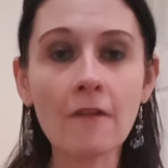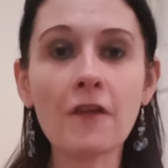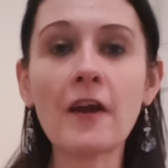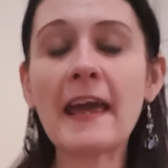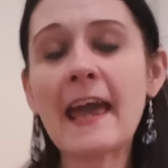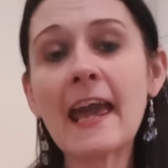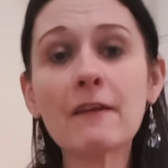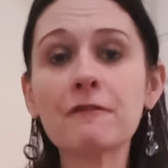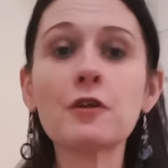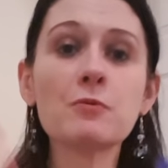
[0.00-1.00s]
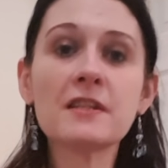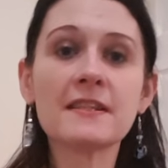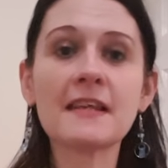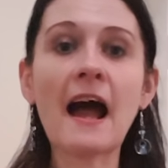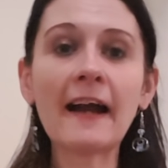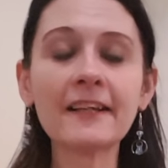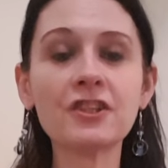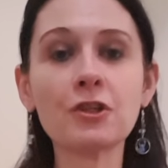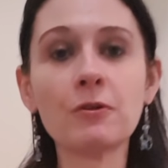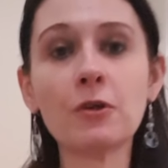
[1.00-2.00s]
That if you decide
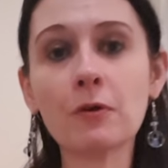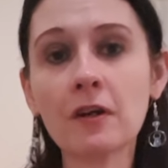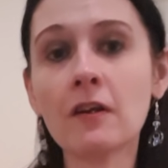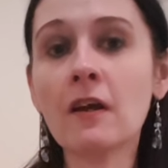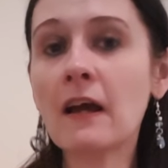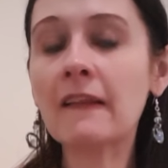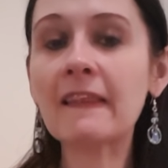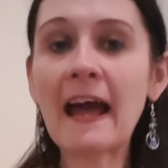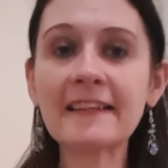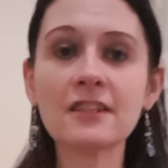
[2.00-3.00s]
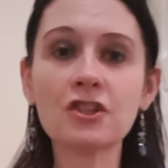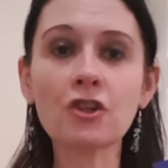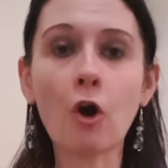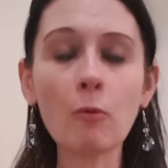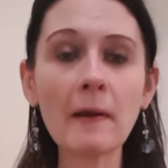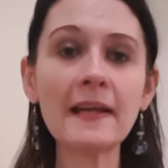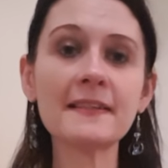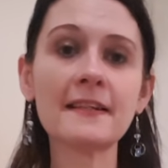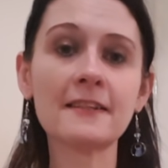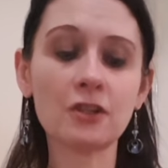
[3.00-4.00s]
to, you can let a soulmate
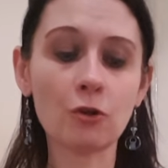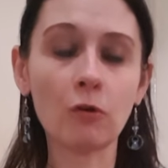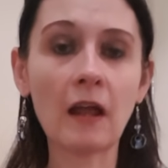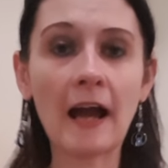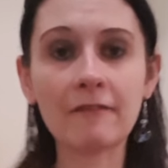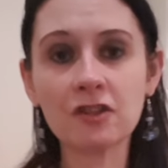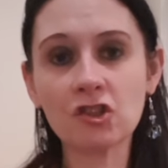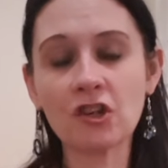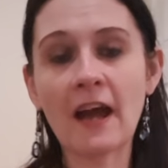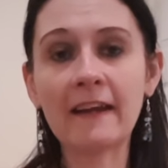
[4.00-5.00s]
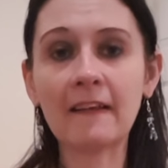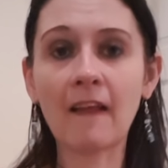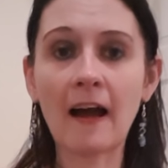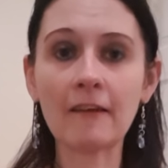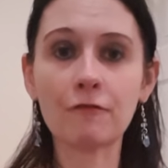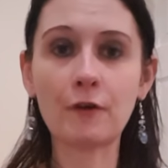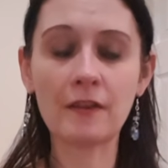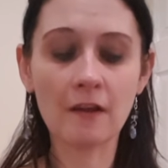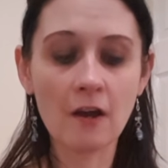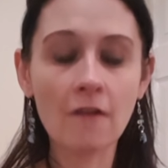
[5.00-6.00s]
into your life to share your life
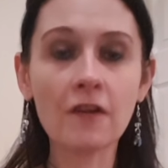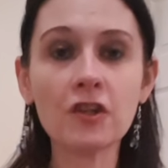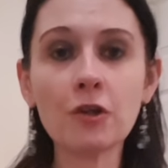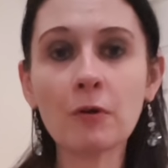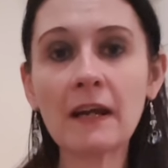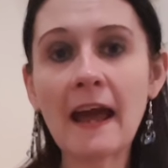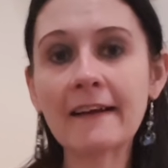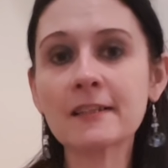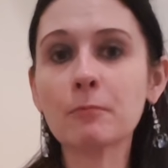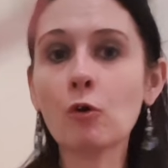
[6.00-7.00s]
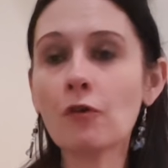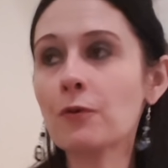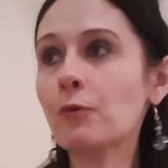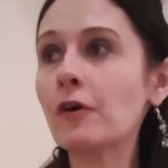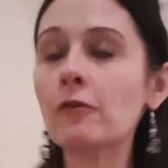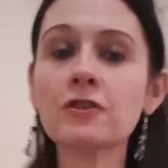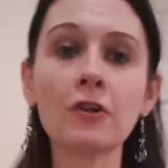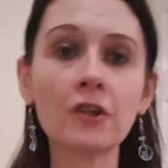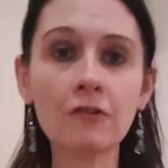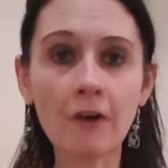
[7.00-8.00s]
with. That you can explore the world
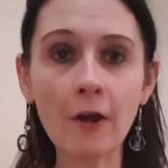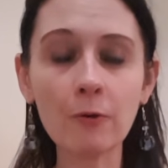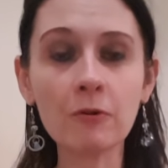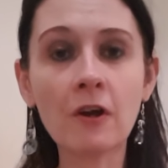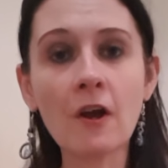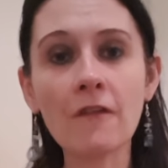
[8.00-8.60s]
on your own.